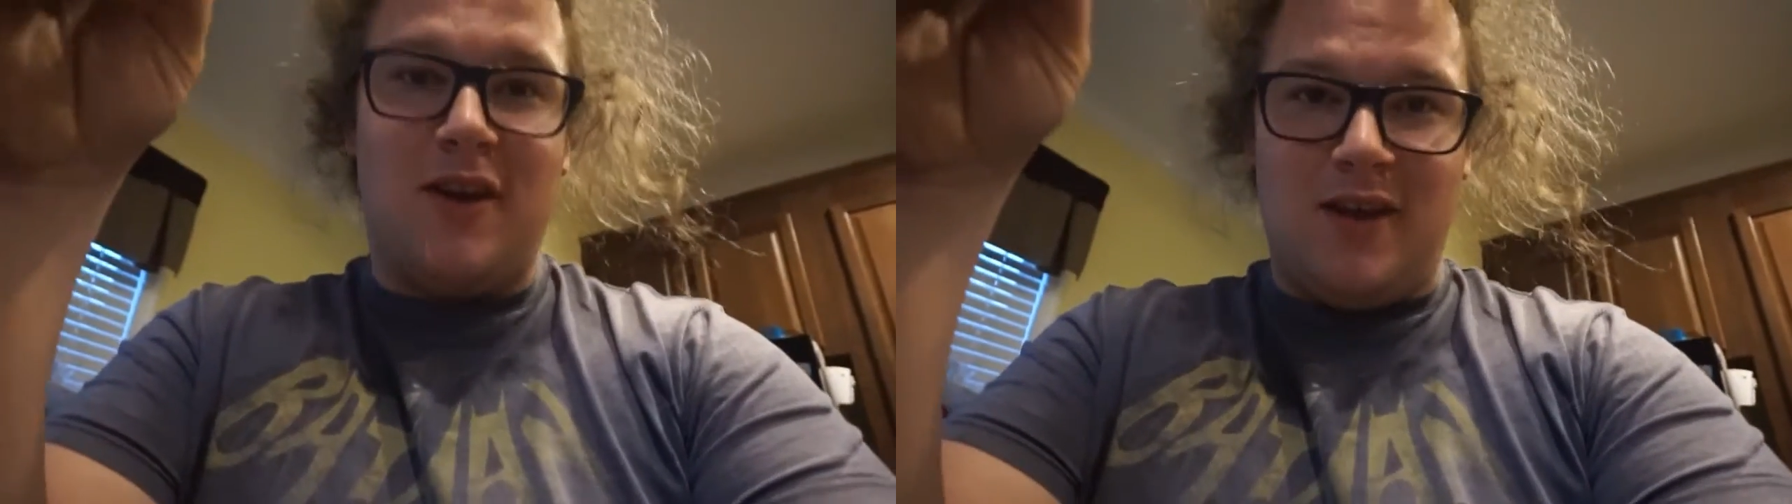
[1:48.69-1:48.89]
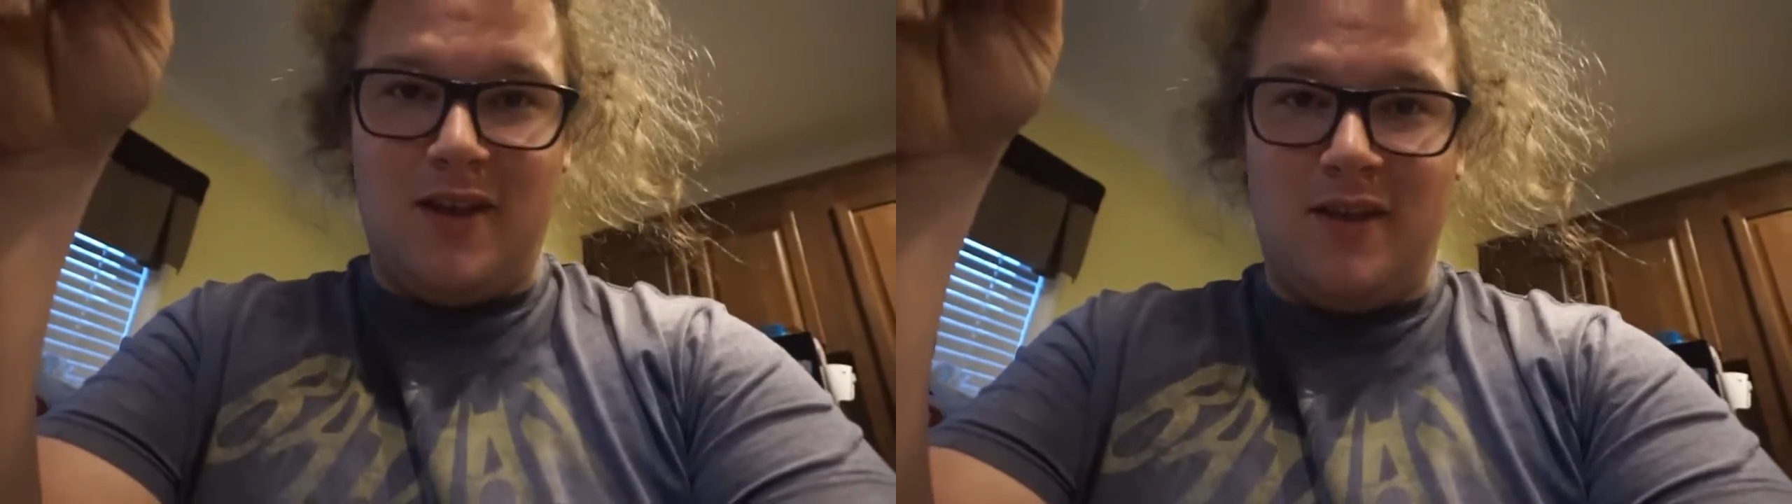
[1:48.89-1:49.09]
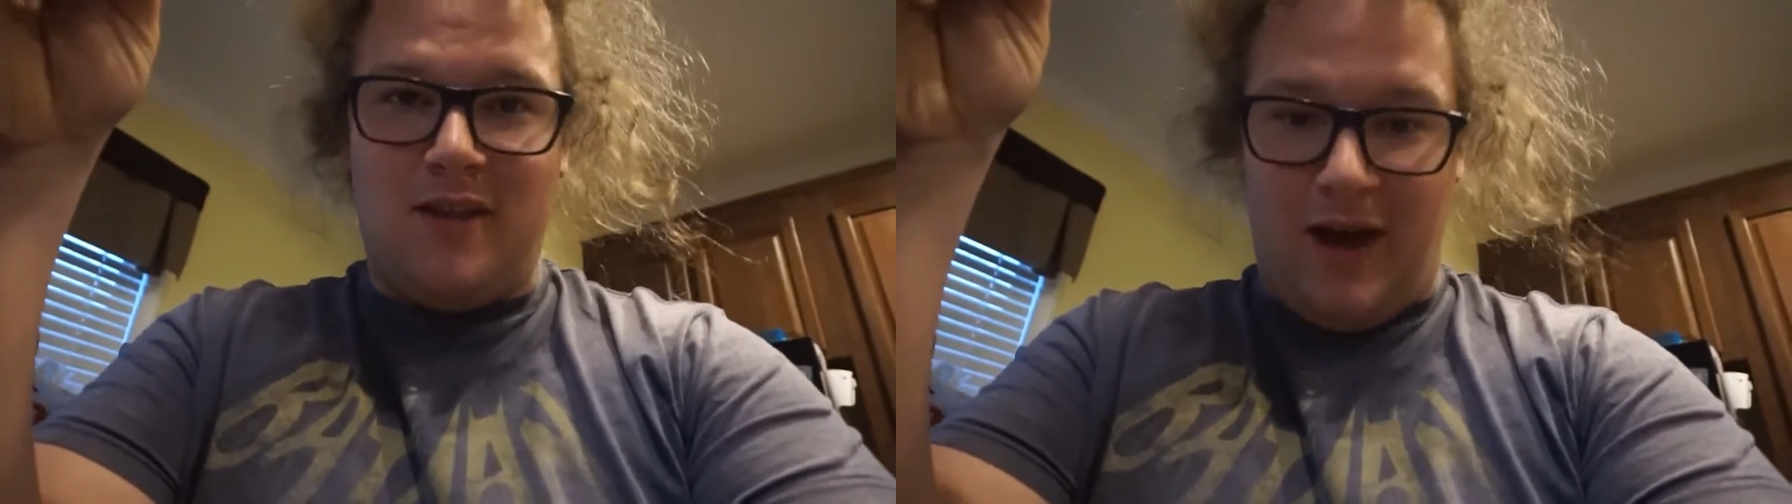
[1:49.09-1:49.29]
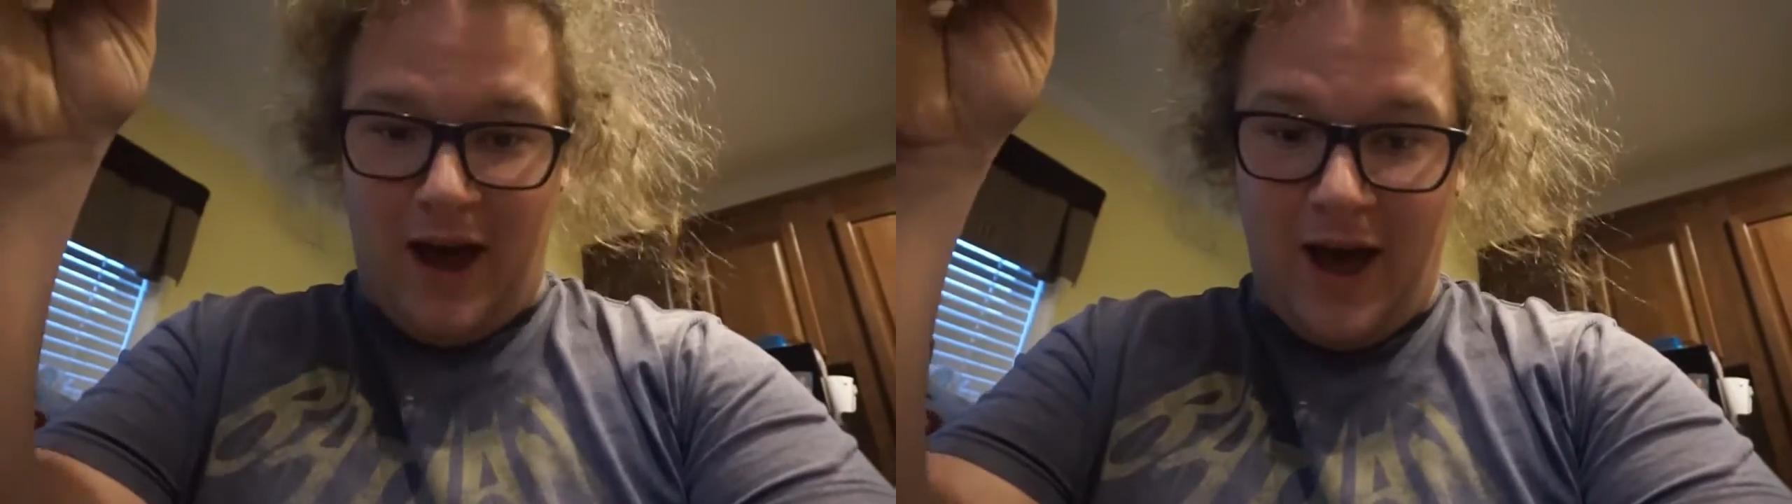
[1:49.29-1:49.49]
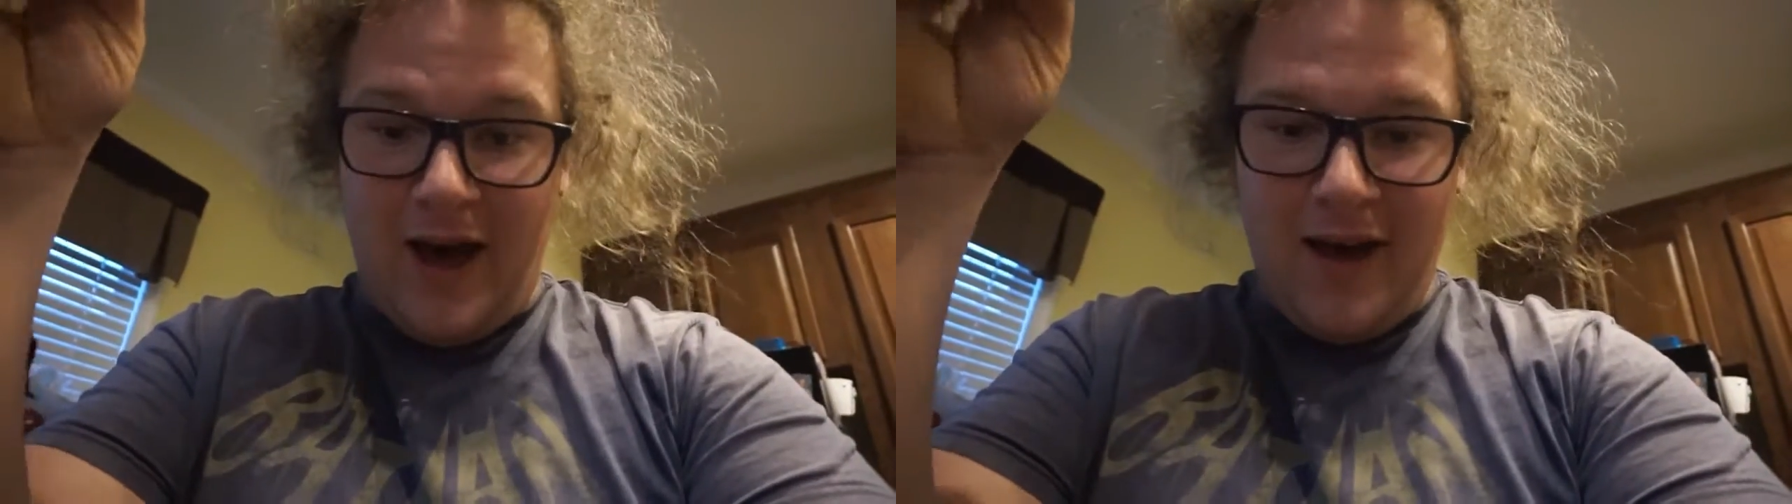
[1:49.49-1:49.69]
in the
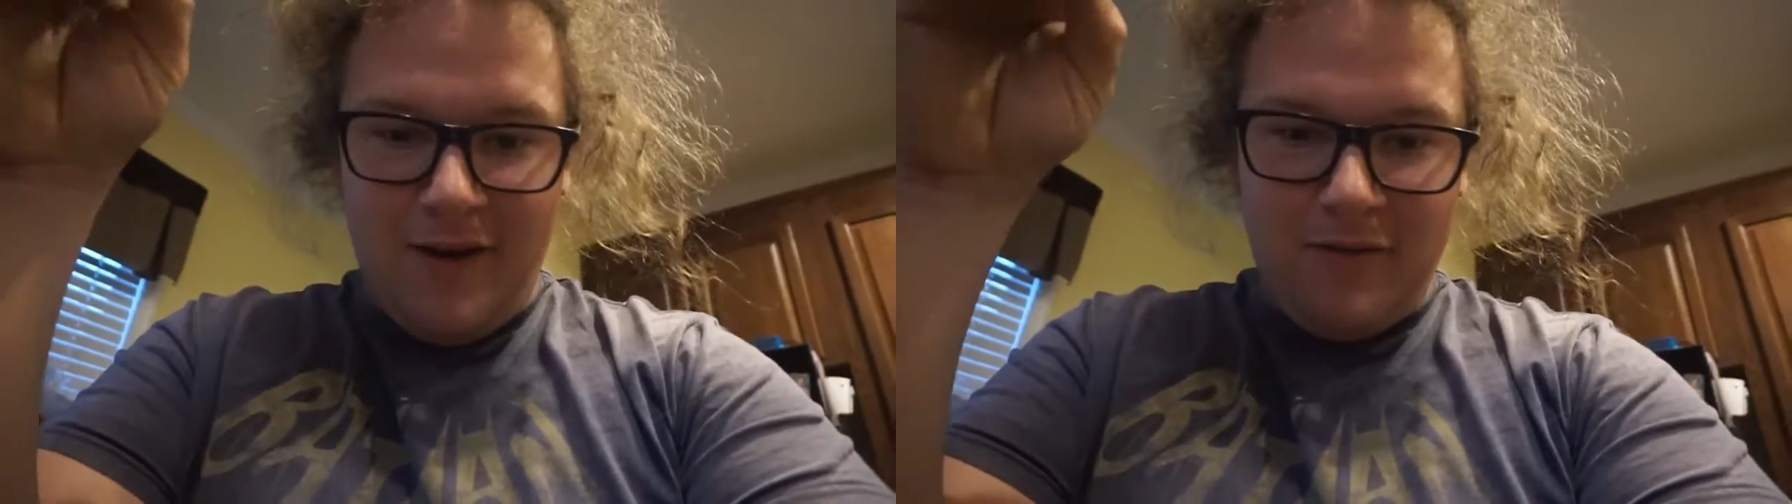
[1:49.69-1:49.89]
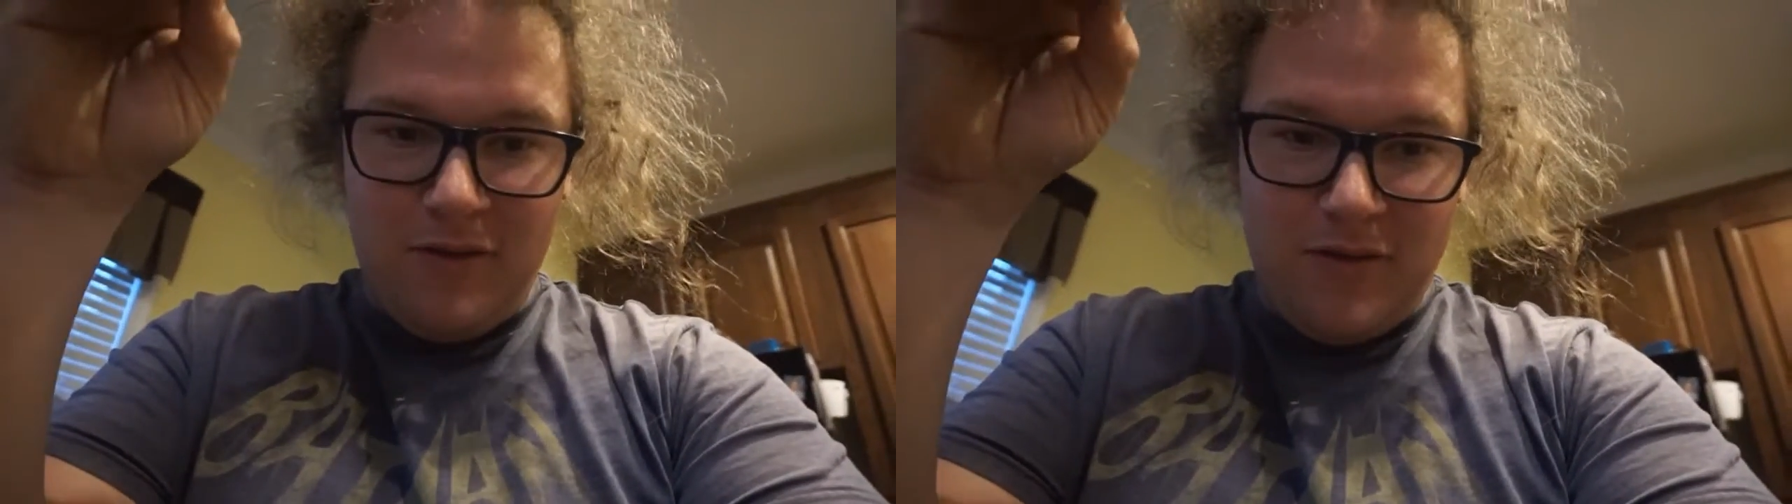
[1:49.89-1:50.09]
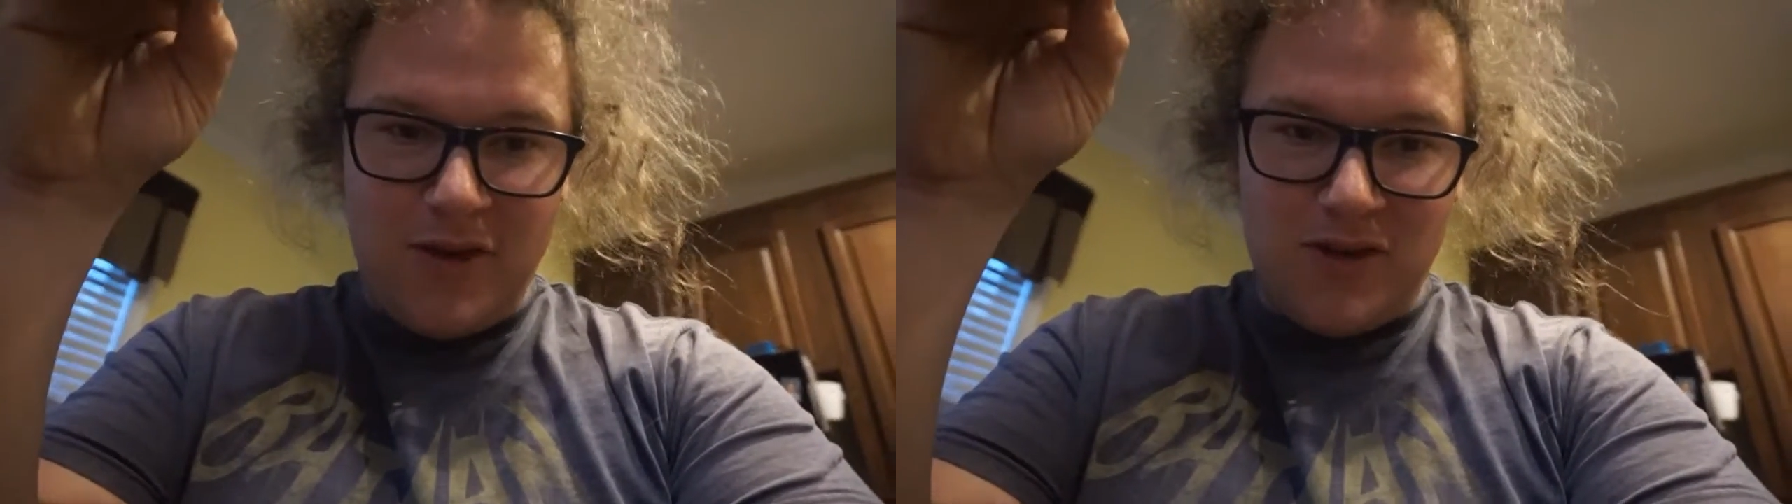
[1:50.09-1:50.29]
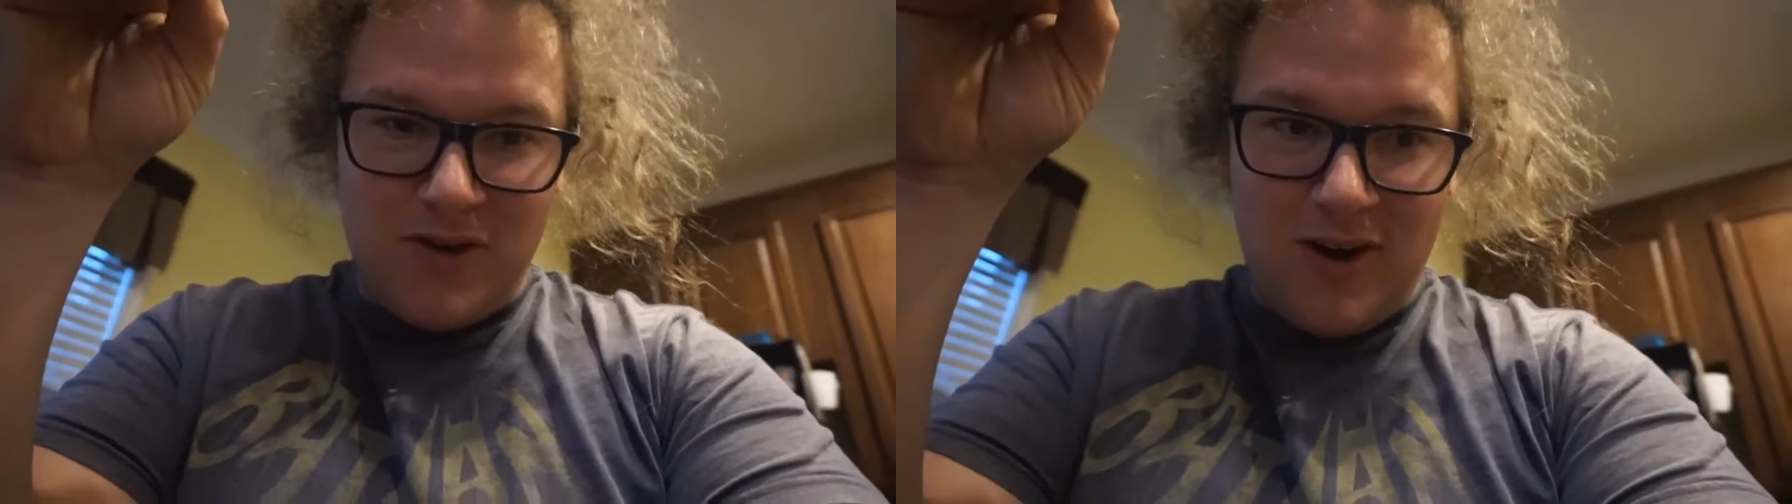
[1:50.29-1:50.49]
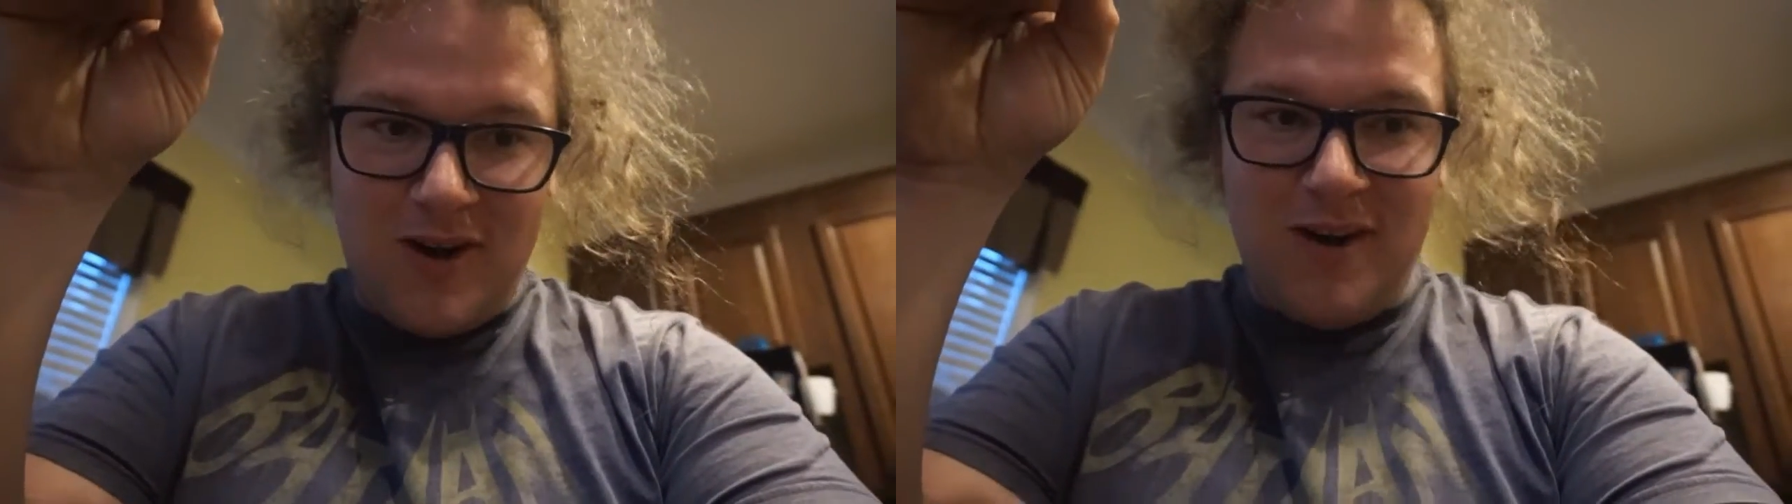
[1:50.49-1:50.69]
eye of the fishing
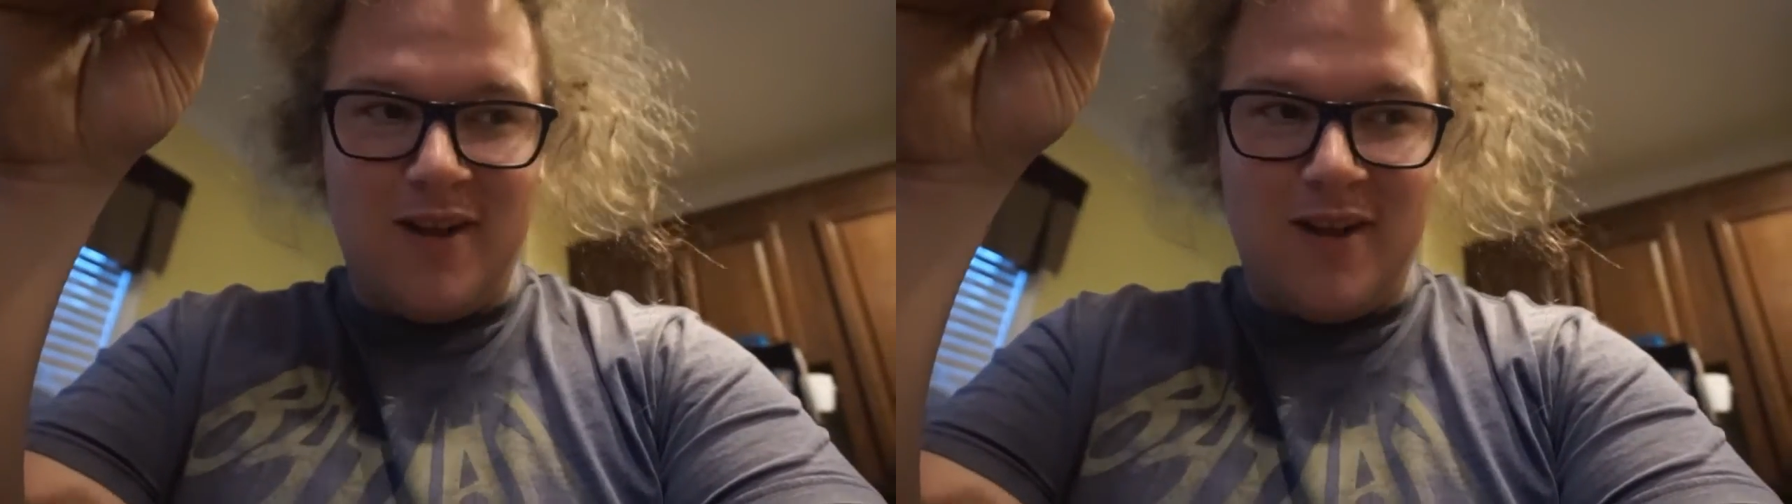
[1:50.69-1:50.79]
rod,